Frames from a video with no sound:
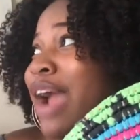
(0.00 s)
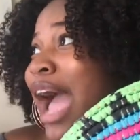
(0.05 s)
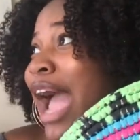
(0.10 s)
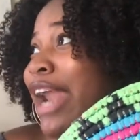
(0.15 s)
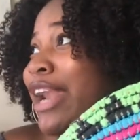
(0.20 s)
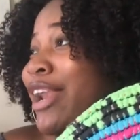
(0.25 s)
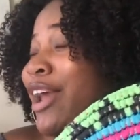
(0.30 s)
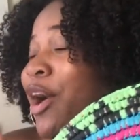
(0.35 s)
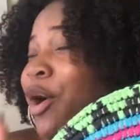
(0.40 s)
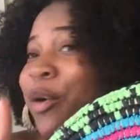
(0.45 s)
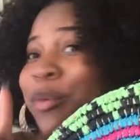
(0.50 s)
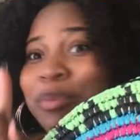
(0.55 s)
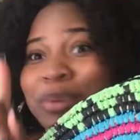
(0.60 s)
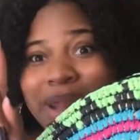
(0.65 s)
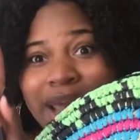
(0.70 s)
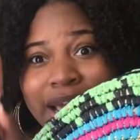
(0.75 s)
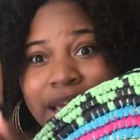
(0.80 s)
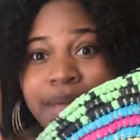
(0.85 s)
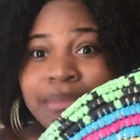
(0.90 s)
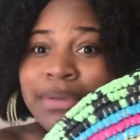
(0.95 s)
I know, but
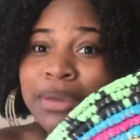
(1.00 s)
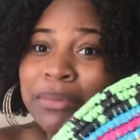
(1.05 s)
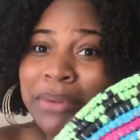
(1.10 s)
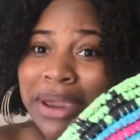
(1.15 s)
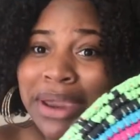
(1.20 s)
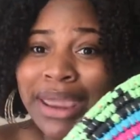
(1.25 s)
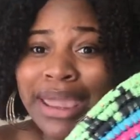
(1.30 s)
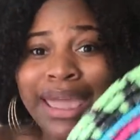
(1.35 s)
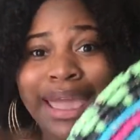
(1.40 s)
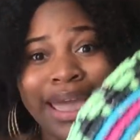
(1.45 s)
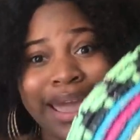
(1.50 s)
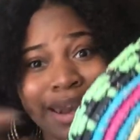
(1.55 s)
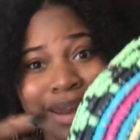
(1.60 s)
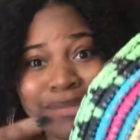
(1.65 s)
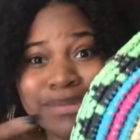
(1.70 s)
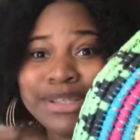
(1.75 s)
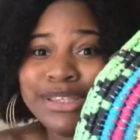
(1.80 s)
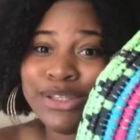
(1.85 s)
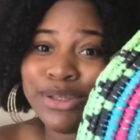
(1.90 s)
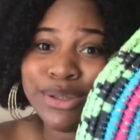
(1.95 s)
I could be wearing it and
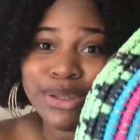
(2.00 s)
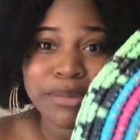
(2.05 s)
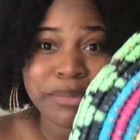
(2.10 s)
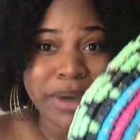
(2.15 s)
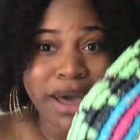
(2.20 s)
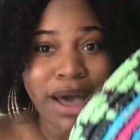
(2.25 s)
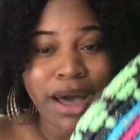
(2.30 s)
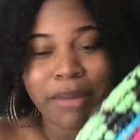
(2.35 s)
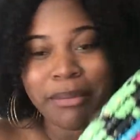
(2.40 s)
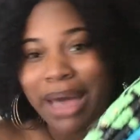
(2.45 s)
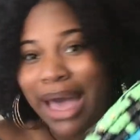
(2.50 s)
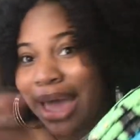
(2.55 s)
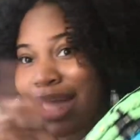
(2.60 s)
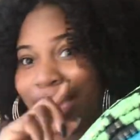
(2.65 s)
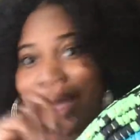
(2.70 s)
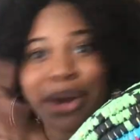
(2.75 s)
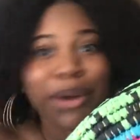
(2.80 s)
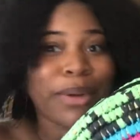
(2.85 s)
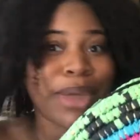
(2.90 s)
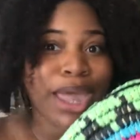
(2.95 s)
it would still look bomb. I,
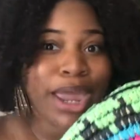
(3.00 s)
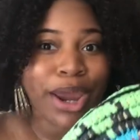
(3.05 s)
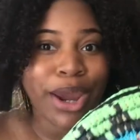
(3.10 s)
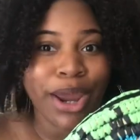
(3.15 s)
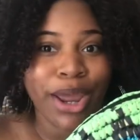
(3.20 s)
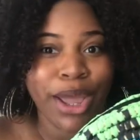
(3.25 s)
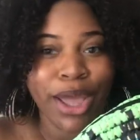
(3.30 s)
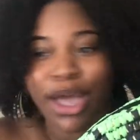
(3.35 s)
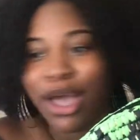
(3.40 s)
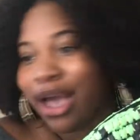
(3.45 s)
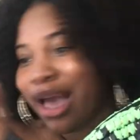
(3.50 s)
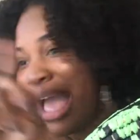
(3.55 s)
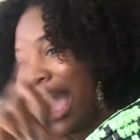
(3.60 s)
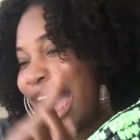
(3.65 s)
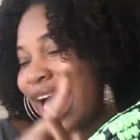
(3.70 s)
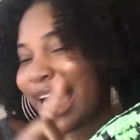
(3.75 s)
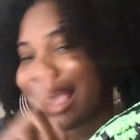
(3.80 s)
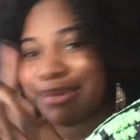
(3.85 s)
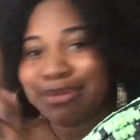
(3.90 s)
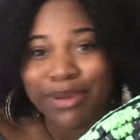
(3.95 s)
I don't care.
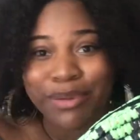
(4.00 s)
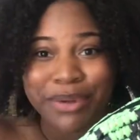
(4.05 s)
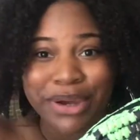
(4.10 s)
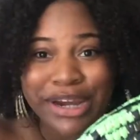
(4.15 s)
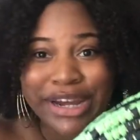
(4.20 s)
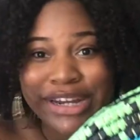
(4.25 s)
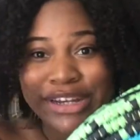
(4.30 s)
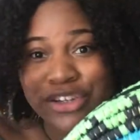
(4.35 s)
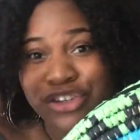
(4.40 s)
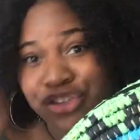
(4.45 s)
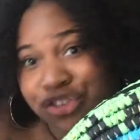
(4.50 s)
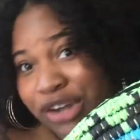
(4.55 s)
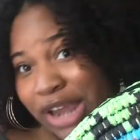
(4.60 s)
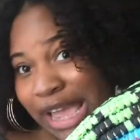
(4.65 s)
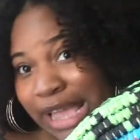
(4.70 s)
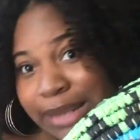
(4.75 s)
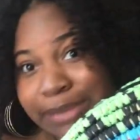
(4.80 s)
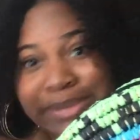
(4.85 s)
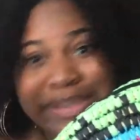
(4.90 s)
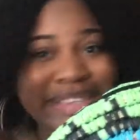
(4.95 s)
I could be wearing
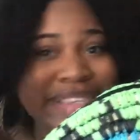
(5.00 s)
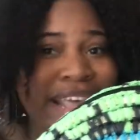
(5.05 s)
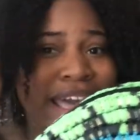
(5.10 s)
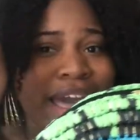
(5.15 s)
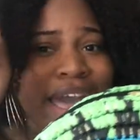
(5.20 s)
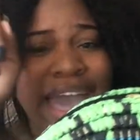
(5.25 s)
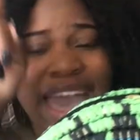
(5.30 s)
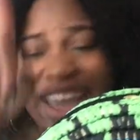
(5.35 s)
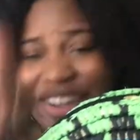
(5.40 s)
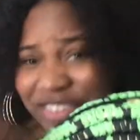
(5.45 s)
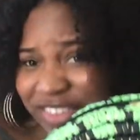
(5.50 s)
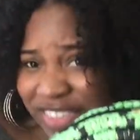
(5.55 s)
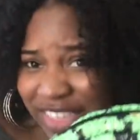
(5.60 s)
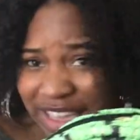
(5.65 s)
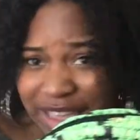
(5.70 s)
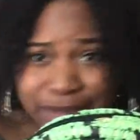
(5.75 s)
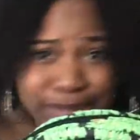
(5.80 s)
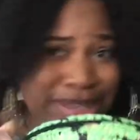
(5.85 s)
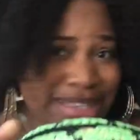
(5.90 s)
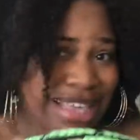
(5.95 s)
stripes.
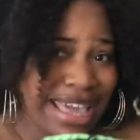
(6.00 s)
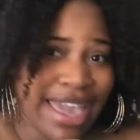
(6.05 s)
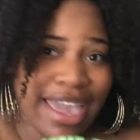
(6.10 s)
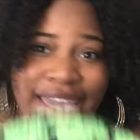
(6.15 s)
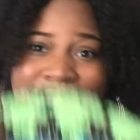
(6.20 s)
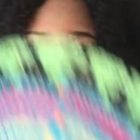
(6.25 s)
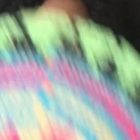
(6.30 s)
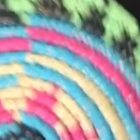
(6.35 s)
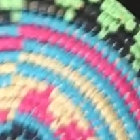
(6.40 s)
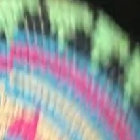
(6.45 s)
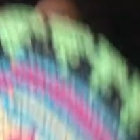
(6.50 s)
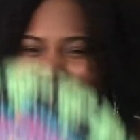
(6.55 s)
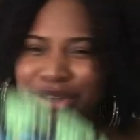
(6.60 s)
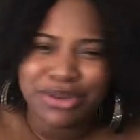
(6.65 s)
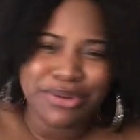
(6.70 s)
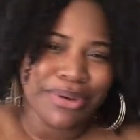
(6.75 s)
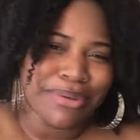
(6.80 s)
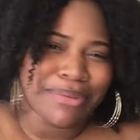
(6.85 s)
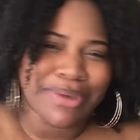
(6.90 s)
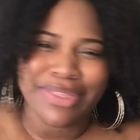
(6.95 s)
Everything I'm saying, it would look
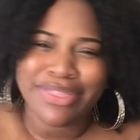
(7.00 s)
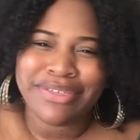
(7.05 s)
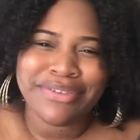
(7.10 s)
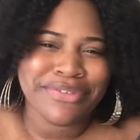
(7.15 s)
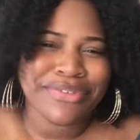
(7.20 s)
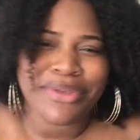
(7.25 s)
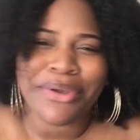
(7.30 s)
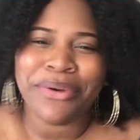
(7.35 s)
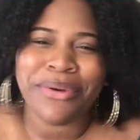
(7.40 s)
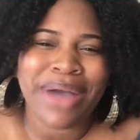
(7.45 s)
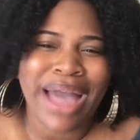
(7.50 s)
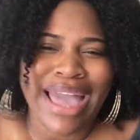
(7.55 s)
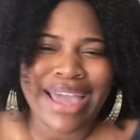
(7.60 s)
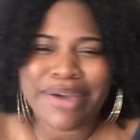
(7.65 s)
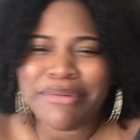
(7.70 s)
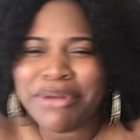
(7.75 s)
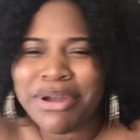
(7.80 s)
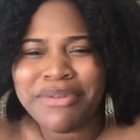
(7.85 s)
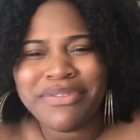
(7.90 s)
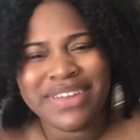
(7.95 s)
good with. So I
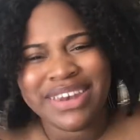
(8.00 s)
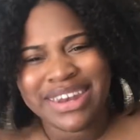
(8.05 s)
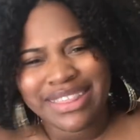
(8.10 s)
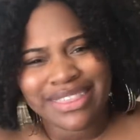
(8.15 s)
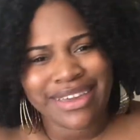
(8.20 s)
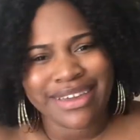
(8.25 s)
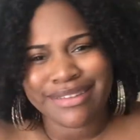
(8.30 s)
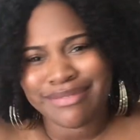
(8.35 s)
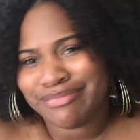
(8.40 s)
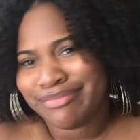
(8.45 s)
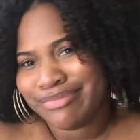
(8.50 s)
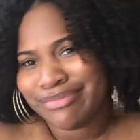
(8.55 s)
could wear with anything.